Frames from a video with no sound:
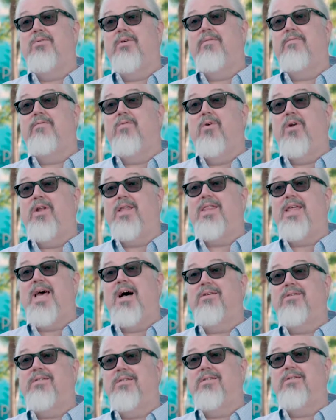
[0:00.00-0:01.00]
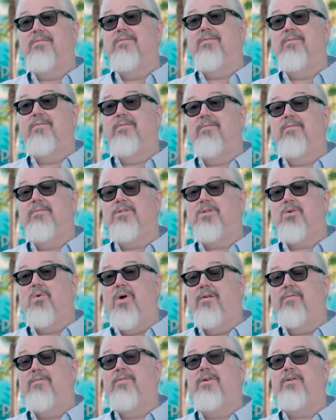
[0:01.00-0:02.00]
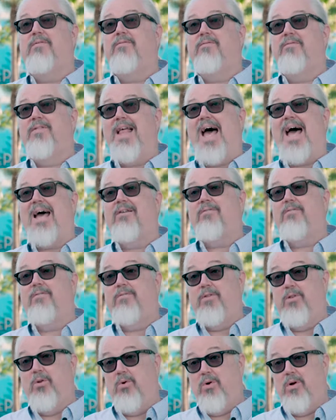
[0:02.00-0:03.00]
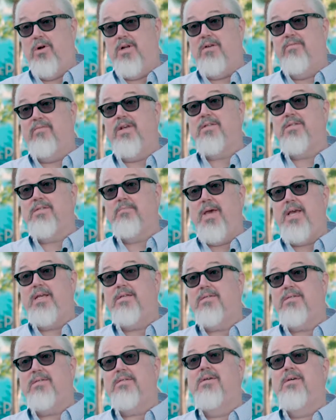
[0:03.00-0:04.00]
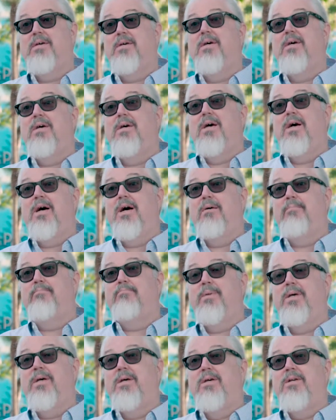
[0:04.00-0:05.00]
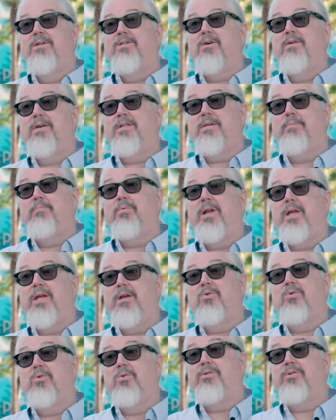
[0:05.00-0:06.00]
a 40,000 square foot flat floored event space. So it's a pretty cool